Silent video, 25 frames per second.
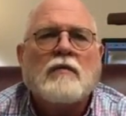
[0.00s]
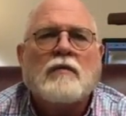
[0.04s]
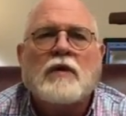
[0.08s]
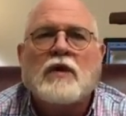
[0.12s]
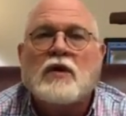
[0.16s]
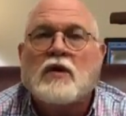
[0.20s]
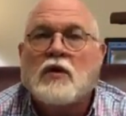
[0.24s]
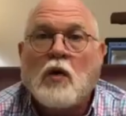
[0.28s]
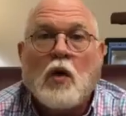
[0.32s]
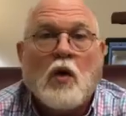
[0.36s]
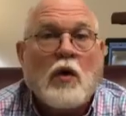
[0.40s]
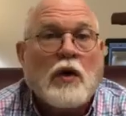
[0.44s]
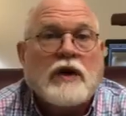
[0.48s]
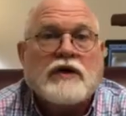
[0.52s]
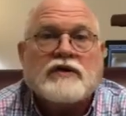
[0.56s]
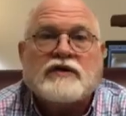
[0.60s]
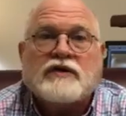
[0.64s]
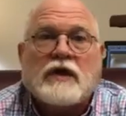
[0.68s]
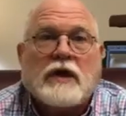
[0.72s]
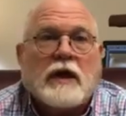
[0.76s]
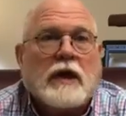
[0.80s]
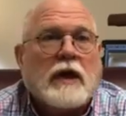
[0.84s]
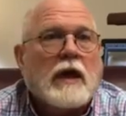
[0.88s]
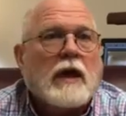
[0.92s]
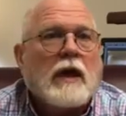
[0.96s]

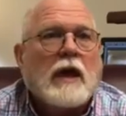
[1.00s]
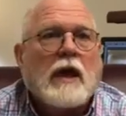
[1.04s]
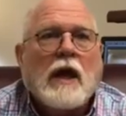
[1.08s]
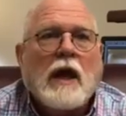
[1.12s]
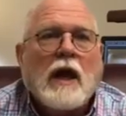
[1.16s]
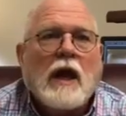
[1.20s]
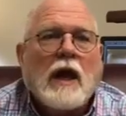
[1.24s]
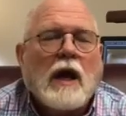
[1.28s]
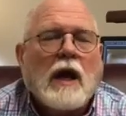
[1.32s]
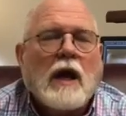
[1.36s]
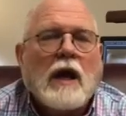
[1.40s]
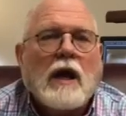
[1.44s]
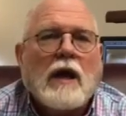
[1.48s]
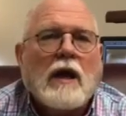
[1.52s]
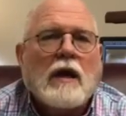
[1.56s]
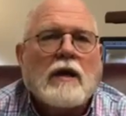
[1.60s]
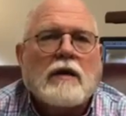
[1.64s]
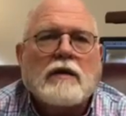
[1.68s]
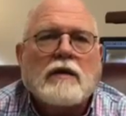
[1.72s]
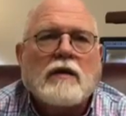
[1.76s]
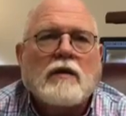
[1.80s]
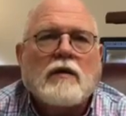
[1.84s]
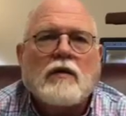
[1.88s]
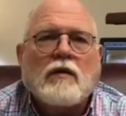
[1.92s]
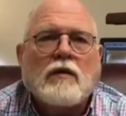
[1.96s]
gloriously.
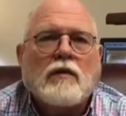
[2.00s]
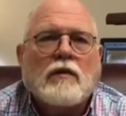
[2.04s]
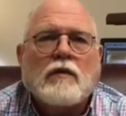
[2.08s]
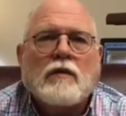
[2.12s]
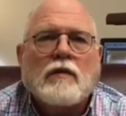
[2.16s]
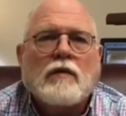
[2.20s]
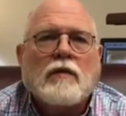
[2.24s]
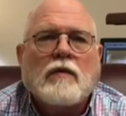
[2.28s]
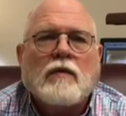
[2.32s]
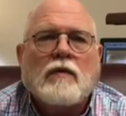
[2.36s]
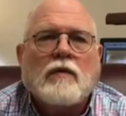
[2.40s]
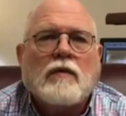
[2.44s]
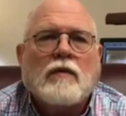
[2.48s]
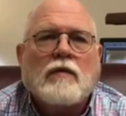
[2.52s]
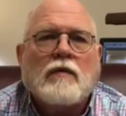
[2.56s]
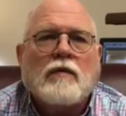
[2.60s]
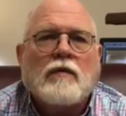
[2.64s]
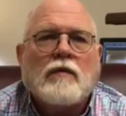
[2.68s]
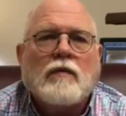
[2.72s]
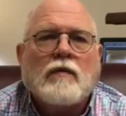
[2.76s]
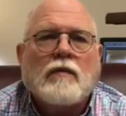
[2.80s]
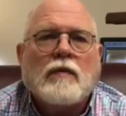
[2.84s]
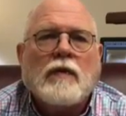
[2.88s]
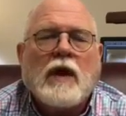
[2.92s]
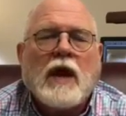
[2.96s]

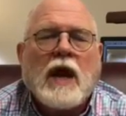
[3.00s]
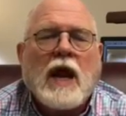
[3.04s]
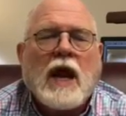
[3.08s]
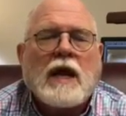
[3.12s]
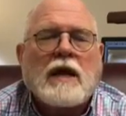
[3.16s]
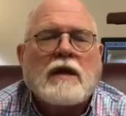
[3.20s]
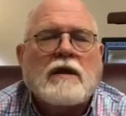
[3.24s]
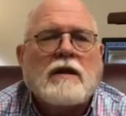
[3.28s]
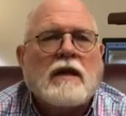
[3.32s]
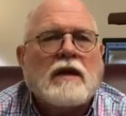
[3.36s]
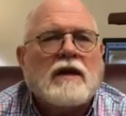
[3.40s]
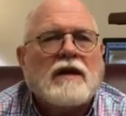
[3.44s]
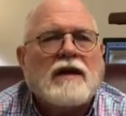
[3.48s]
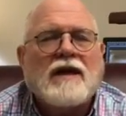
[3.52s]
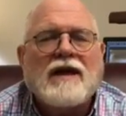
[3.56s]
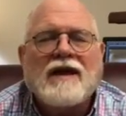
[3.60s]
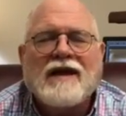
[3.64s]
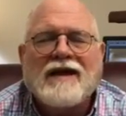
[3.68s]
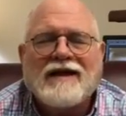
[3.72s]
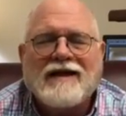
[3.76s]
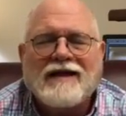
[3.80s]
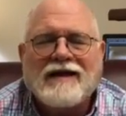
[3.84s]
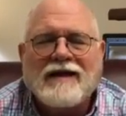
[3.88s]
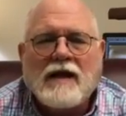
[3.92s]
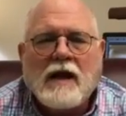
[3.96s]
And
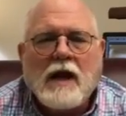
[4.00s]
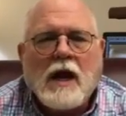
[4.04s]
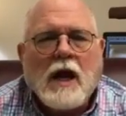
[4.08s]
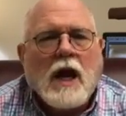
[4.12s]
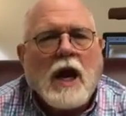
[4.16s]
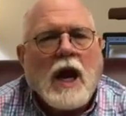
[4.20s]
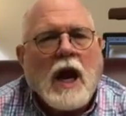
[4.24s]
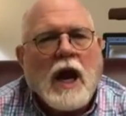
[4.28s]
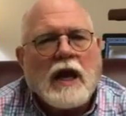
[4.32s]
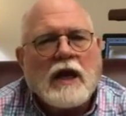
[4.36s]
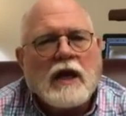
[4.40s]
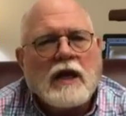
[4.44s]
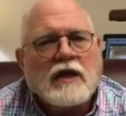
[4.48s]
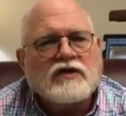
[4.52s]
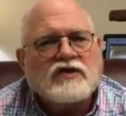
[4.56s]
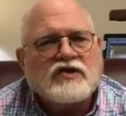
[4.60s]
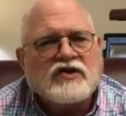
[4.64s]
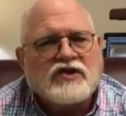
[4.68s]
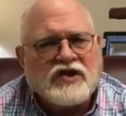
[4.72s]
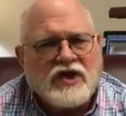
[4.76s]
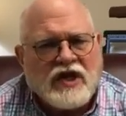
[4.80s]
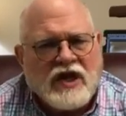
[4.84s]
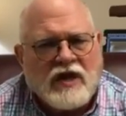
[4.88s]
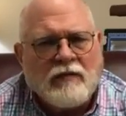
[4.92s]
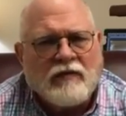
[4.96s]
it
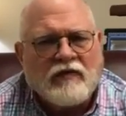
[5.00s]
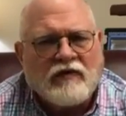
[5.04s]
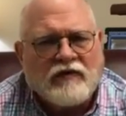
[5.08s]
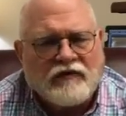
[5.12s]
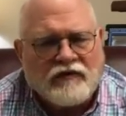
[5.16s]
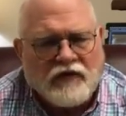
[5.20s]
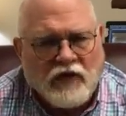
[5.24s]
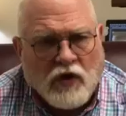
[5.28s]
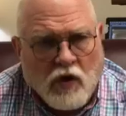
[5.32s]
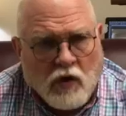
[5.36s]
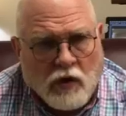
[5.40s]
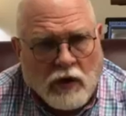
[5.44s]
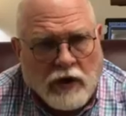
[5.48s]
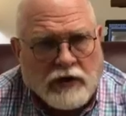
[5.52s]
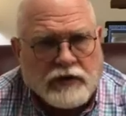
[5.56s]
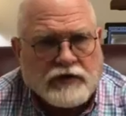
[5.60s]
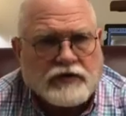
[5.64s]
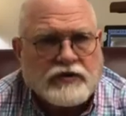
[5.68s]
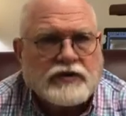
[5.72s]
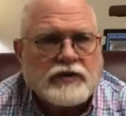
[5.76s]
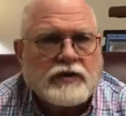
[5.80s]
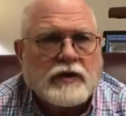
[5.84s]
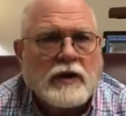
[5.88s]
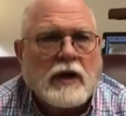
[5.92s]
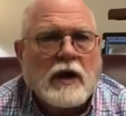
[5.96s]
seems
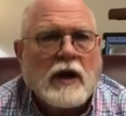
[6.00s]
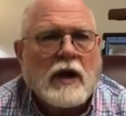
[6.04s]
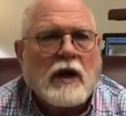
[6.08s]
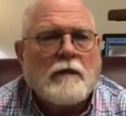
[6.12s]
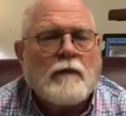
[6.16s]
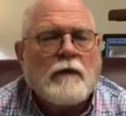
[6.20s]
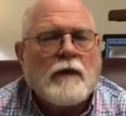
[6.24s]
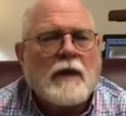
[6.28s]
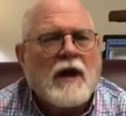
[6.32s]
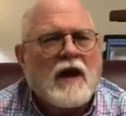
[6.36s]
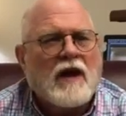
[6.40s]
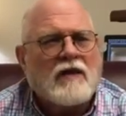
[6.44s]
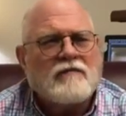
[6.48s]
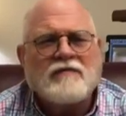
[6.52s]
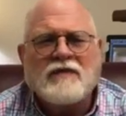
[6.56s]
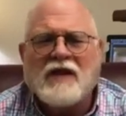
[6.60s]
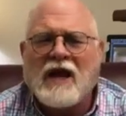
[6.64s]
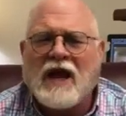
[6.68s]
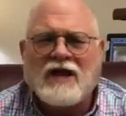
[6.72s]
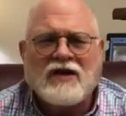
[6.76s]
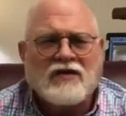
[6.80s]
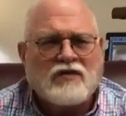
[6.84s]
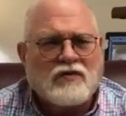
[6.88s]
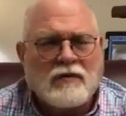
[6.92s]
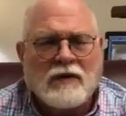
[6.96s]
foolish.
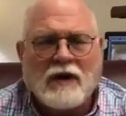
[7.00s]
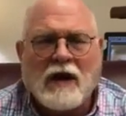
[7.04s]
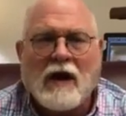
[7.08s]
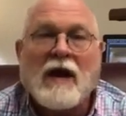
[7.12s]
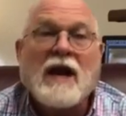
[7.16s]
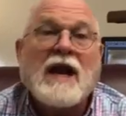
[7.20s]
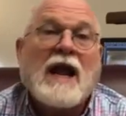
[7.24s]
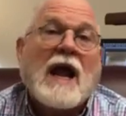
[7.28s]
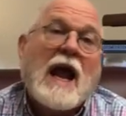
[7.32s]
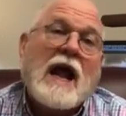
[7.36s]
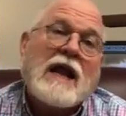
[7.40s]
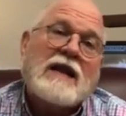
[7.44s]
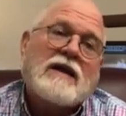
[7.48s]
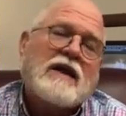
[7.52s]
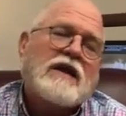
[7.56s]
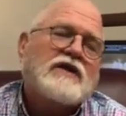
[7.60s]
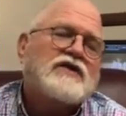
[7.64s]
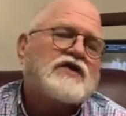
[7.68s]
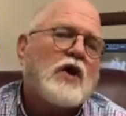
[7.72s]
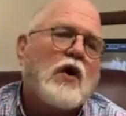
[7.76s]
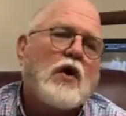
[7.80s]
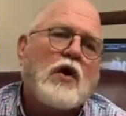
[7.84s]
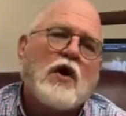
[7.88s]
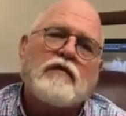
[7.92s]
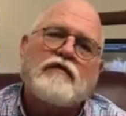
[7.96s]
It's
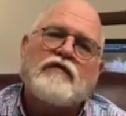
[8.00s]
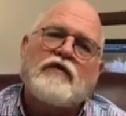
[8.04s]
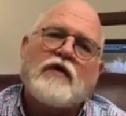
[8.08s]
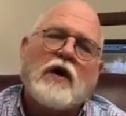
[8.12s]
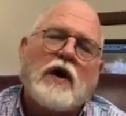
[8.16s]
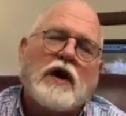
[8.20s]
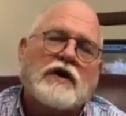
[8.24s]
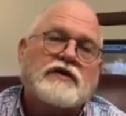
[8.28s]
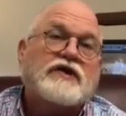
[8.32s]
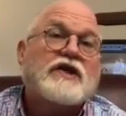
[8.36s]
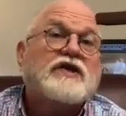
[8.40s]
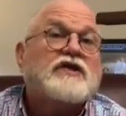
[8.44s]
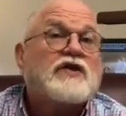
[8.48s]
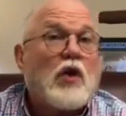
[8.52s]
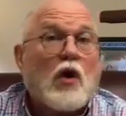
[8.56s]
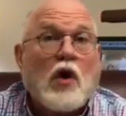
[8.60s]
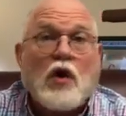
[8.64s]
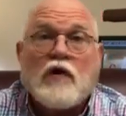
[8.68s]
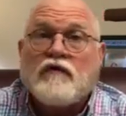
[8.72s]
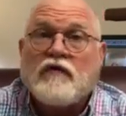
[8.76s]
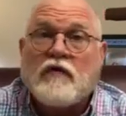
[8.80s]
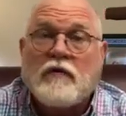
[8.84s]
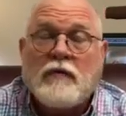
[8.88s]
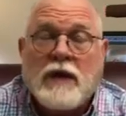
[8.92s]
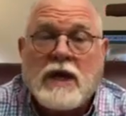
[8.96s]
hard for us. It's
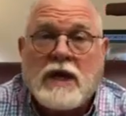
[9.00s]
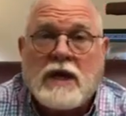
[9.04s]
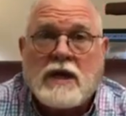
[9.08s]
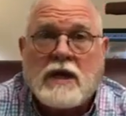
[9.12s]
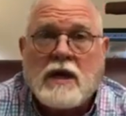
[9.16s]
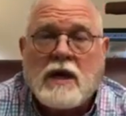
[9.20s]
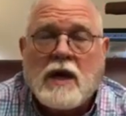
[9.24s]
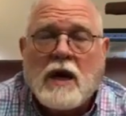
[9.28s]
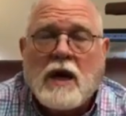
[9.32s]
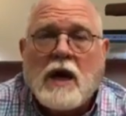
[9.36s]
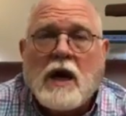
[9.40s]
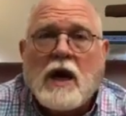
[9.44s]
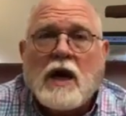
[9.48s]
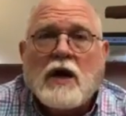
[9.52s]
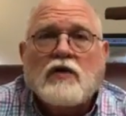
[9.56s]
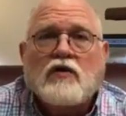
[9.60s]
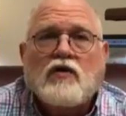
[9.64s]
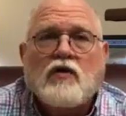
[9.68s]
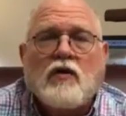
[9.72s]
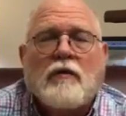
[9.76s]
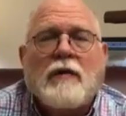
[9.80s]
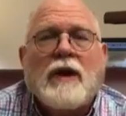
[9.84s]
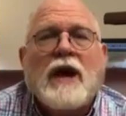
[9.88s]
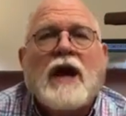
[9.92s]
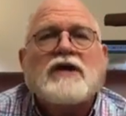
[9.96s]
hard for me
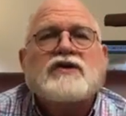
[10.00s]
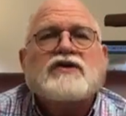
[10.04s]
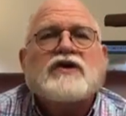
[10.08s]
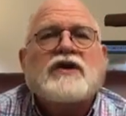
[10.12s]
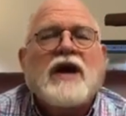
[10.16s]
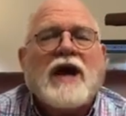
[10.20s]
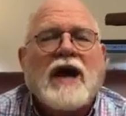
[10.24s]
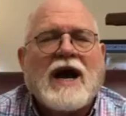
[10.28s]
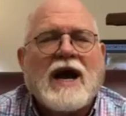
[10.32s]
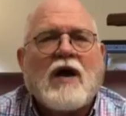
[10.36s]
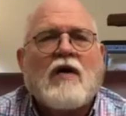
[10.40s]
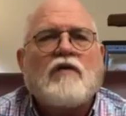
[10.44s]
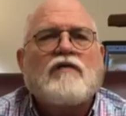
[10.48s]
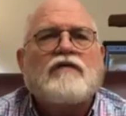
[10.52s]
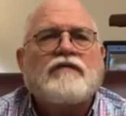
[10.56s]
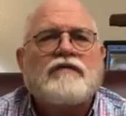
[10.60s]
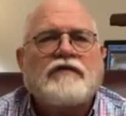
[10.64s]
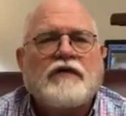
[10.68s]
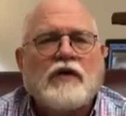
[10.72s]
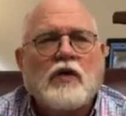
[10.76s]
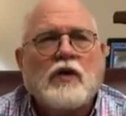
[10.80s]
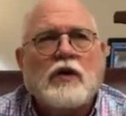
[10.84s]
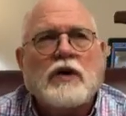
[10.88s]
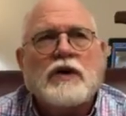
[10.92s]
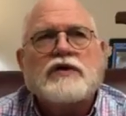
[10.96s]
to imagine how
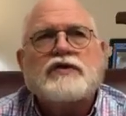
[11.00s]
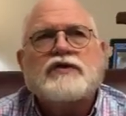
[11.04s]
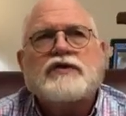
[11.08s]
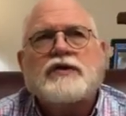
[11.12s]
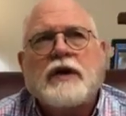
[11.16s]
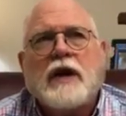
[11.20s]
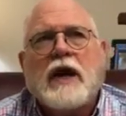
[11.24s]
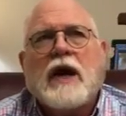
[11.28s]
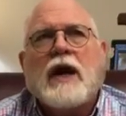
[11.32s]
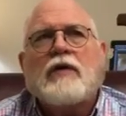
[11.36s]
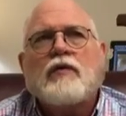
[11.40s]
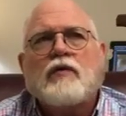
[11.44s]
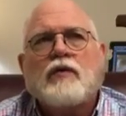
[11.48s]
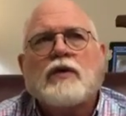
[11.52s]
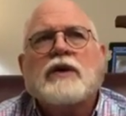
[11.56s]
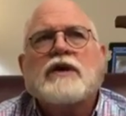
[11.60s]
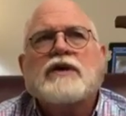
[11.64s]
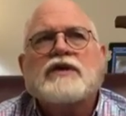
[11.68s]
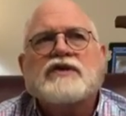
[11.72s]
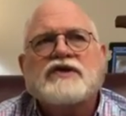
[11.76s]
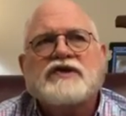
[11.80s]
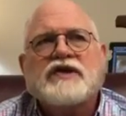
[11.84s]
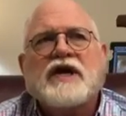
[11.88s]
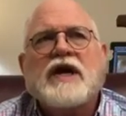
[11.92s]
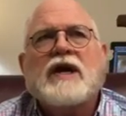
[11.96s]
foolish that really
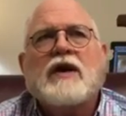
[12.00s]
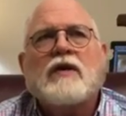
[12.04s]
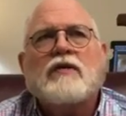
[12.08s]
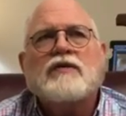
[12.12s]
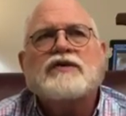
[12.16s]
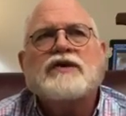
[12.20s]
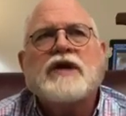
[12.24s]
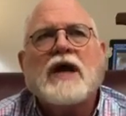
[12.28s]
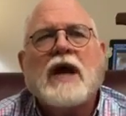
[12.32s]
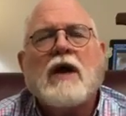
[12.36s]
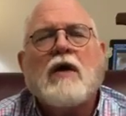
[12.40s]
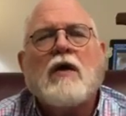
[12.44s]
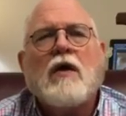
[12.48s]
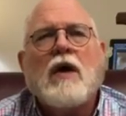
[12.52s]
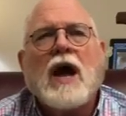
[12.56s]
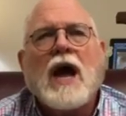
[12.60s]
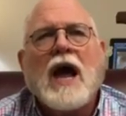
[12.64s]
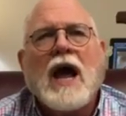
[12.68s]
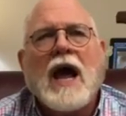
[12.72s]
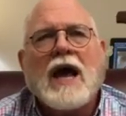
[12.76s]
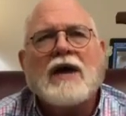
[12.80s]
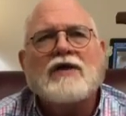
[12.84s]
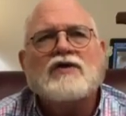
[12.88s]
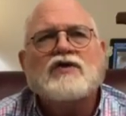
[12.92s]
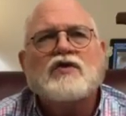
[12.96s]
sounds, how
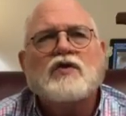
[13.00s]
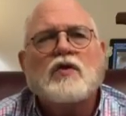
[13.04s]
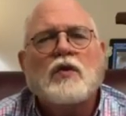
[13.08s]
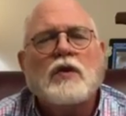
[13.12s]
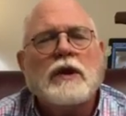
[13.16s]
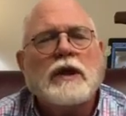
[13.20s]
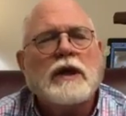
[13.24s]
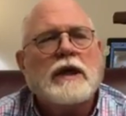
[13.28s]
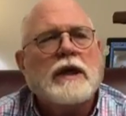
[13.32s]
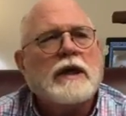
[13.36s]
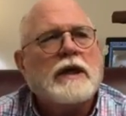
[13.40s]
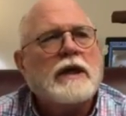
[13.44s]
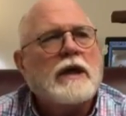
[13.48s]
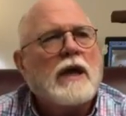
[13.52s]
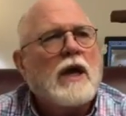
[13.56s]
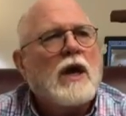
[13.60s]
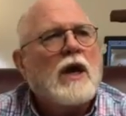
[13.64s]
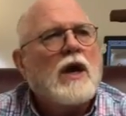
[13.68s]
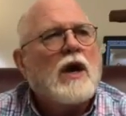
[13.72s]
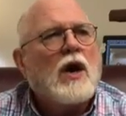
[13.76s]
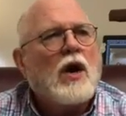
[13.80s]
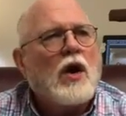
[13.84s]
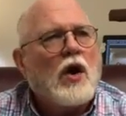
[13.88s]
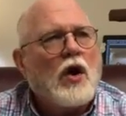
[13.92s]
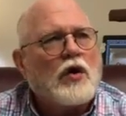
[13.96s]
actually
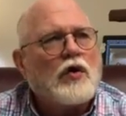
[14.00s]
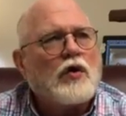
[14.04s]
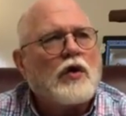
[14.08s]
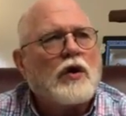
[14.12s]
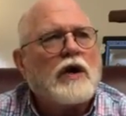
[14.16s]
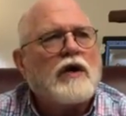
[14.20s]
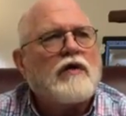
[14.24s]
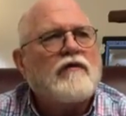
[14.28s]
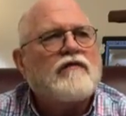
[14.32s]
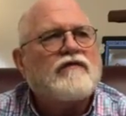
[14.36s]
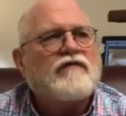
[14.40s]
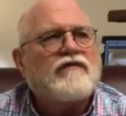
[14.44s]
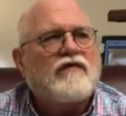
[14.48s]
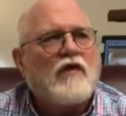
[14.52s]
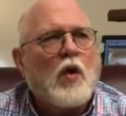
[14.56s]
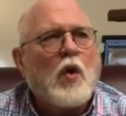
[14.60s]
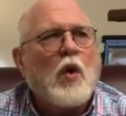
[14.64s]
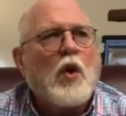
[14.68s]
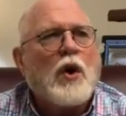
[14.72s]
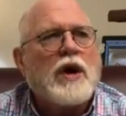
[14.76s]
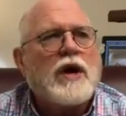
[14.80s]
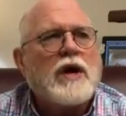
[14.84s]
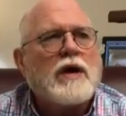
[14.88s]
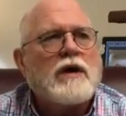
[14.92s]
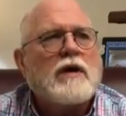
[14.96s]
utterly
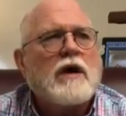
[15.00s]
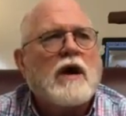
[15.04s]
void